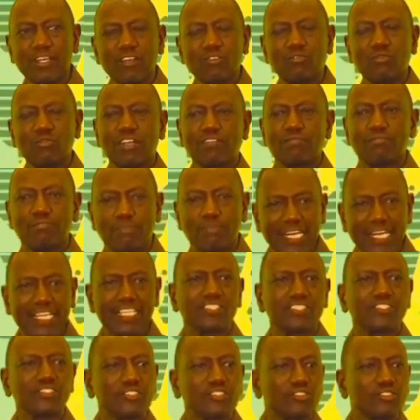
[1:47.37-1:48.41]
we've
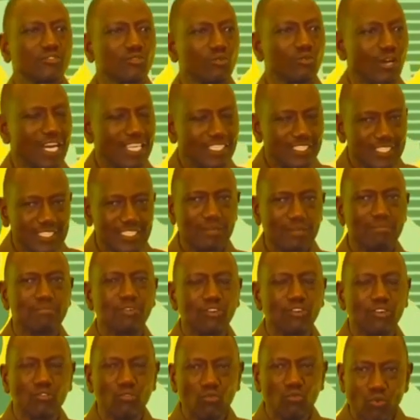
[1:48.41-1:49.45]
managed to
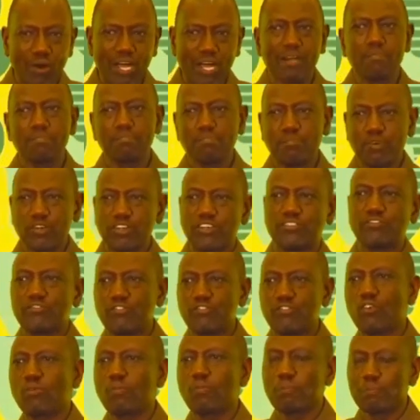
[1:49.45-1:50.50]
assemble
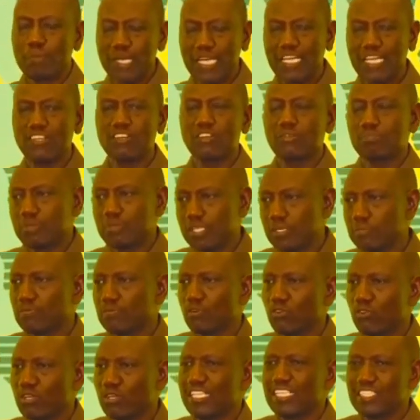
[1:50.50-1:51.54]
1.4 billion
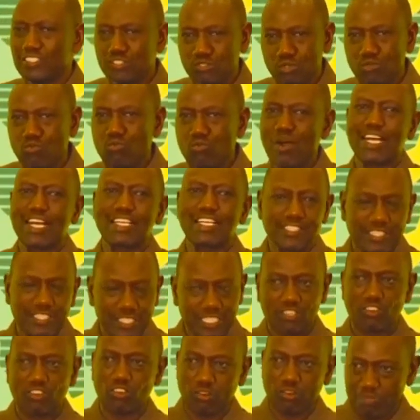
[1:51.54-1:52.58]
people into one
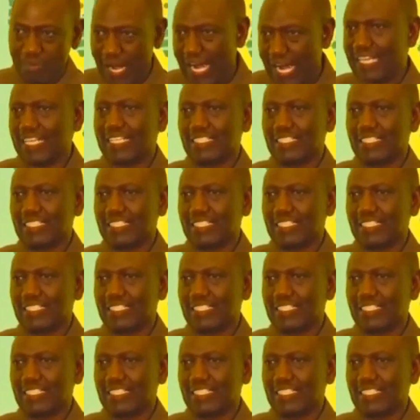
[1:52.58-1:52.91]
single market.